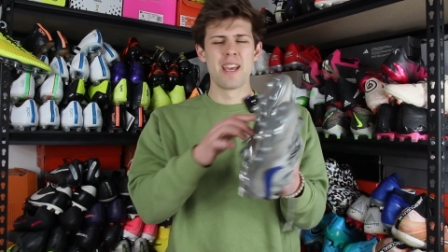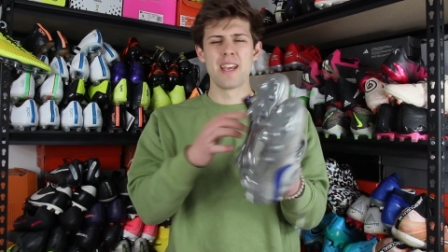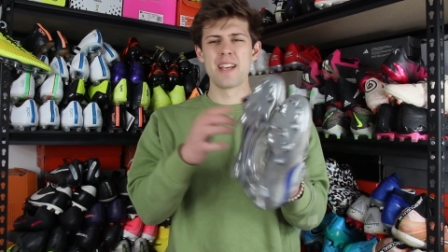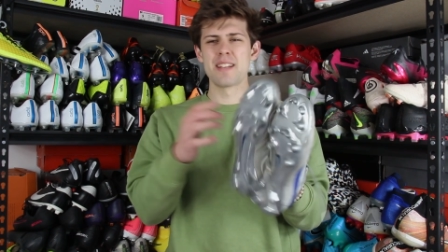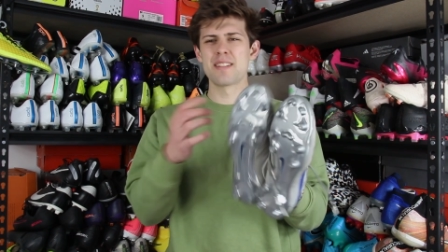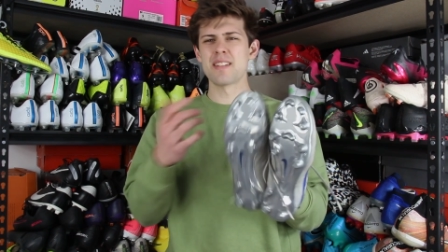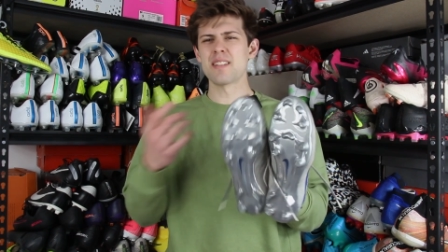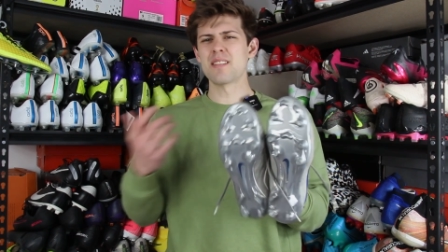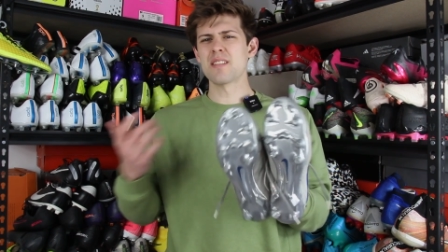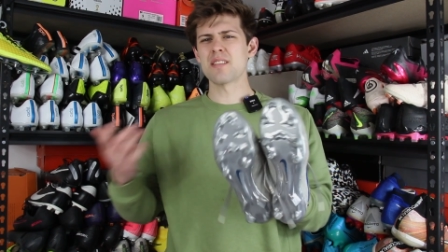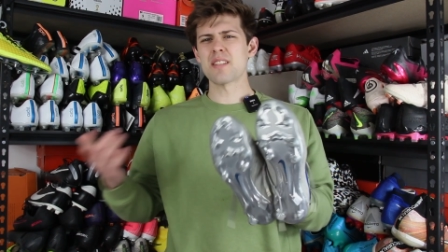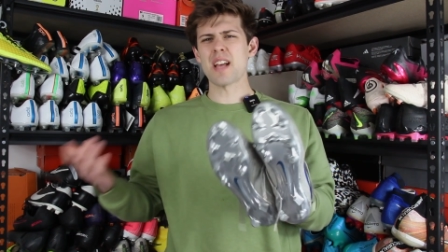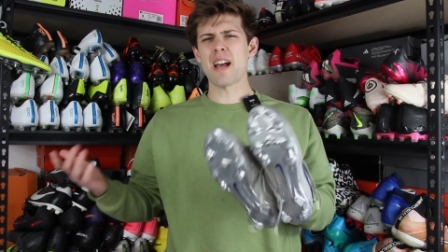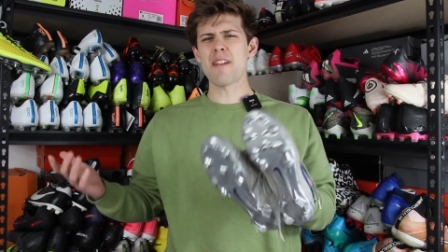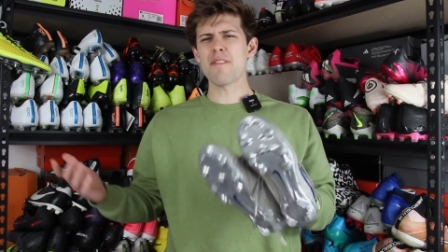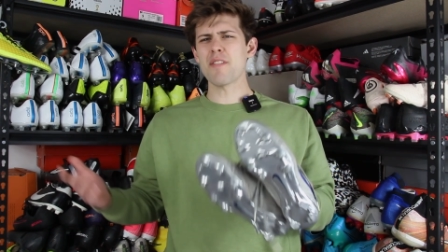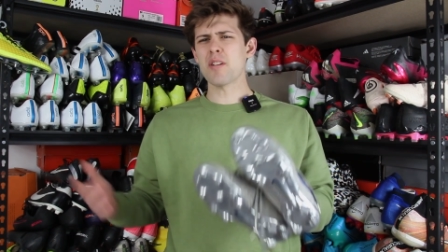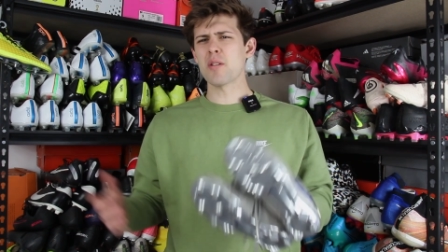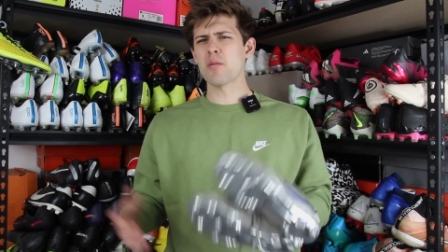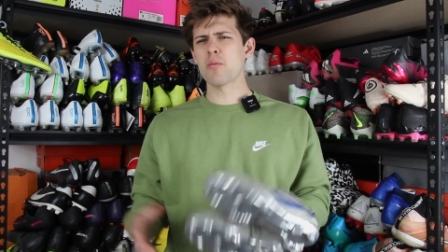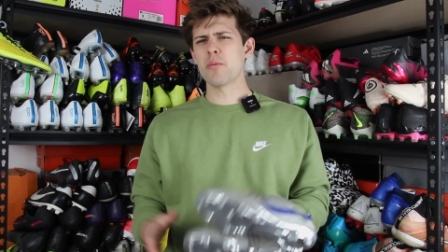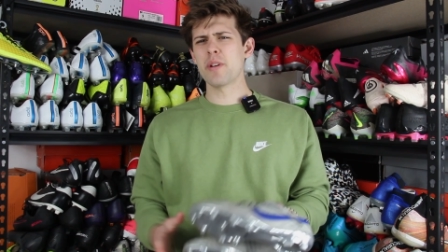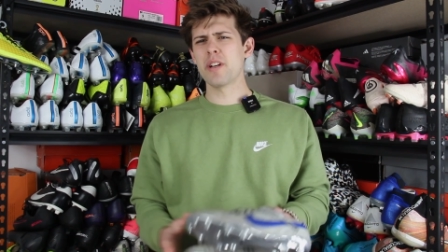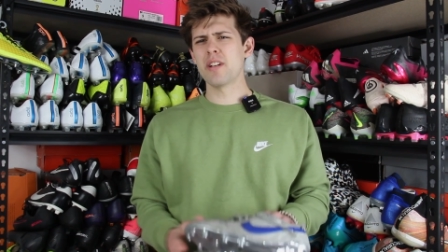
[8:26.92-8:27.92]
is it just, I
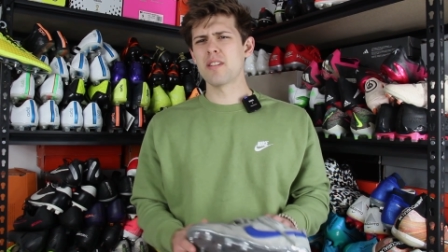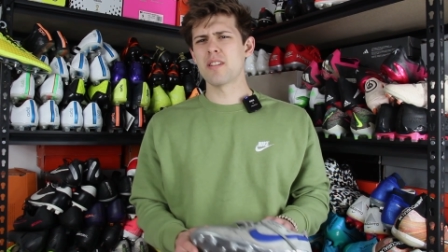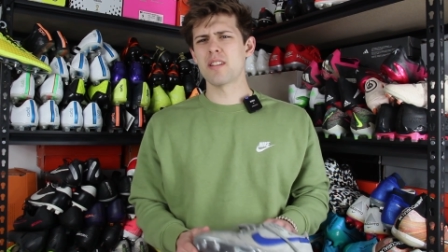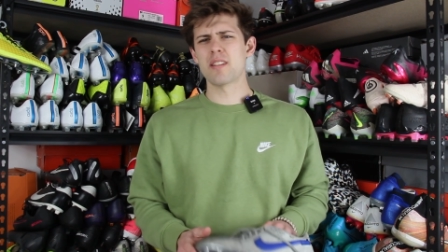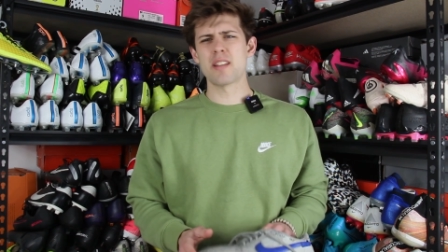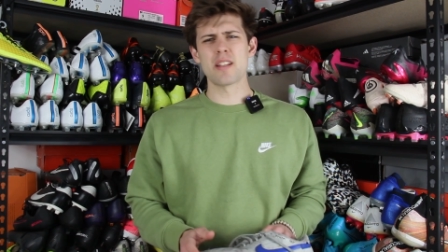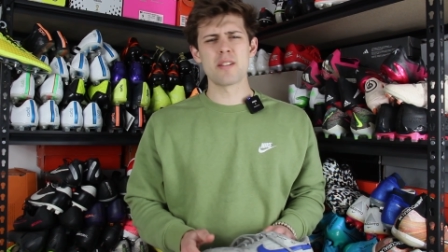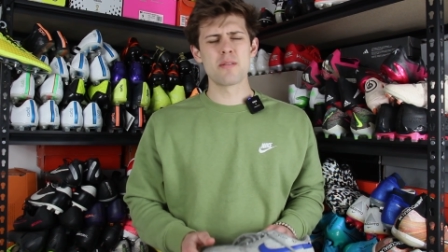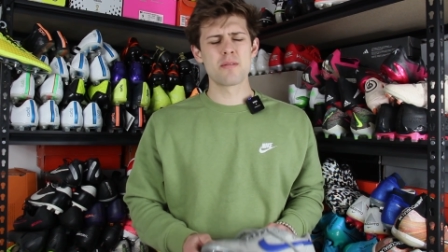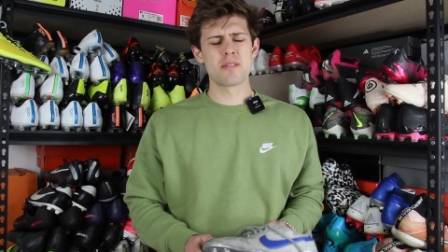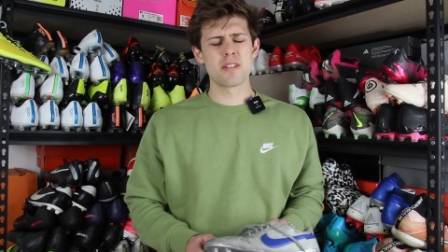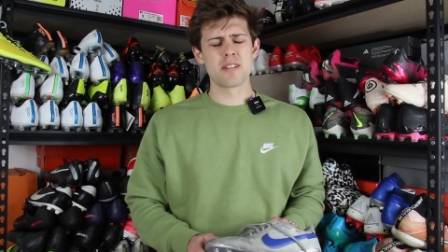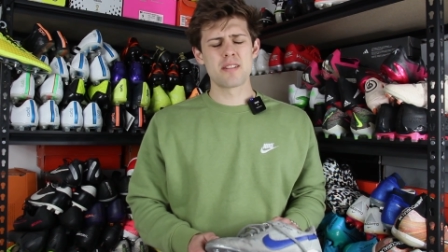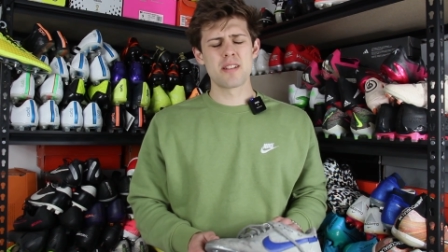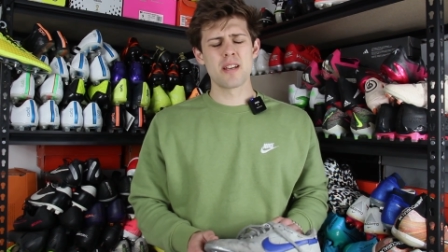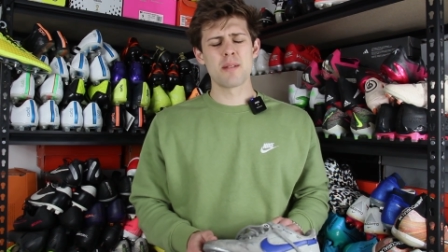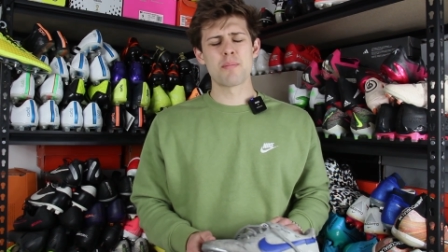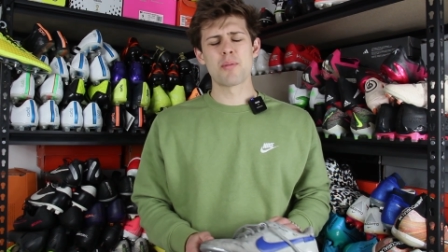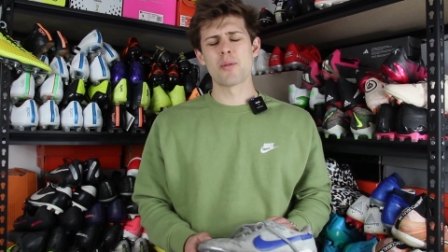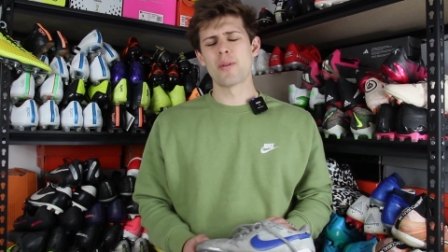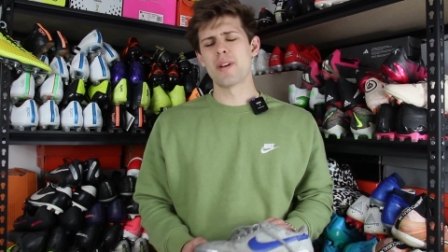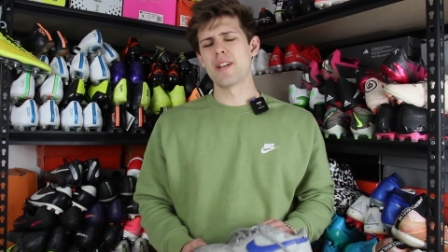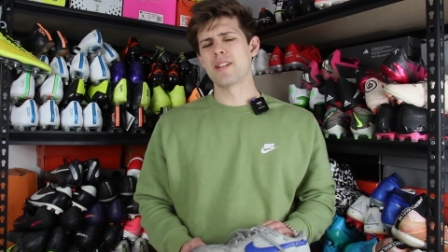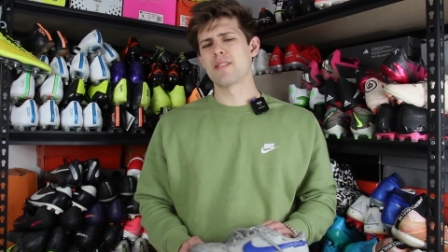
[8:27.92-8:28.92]
found it weird that they use the
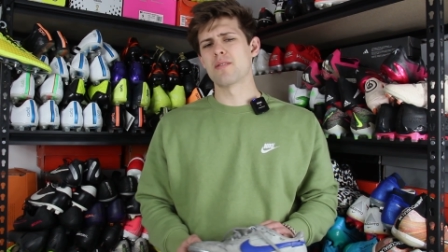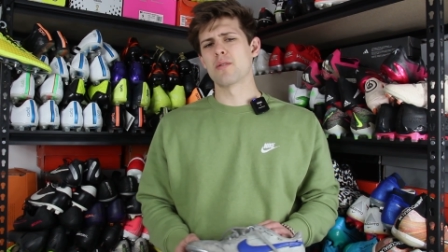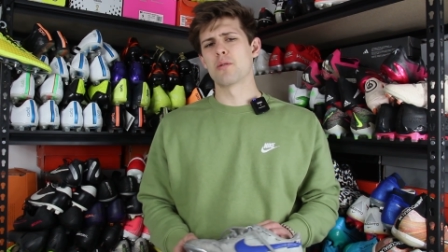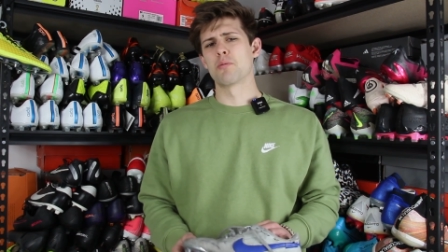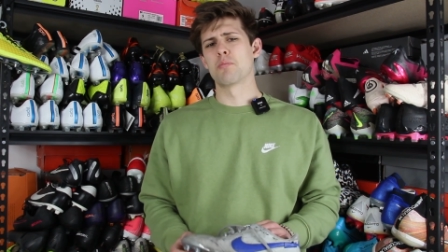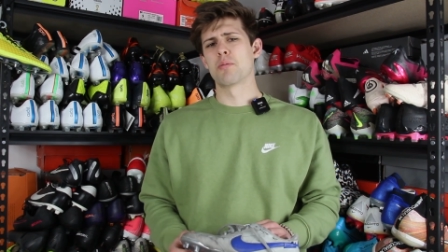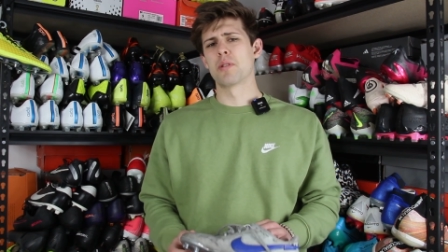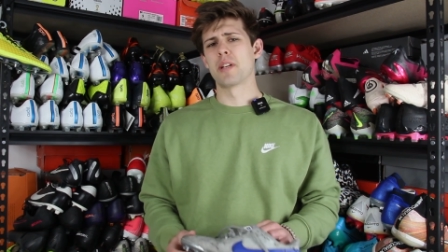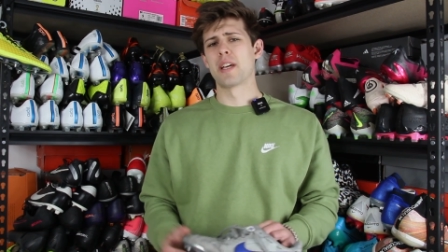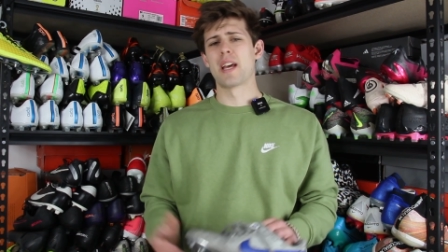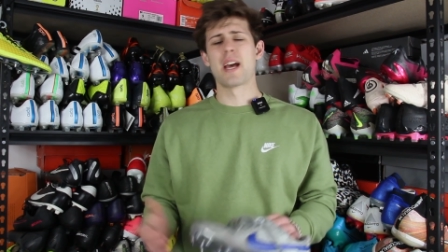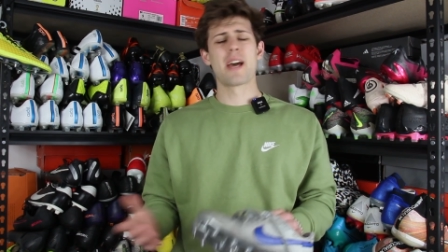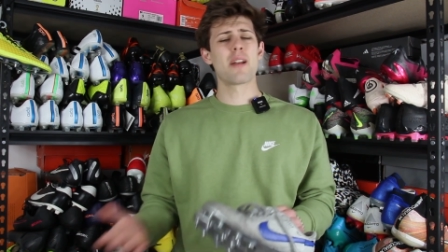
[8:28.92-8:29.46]
Tiempo 8 sole plate.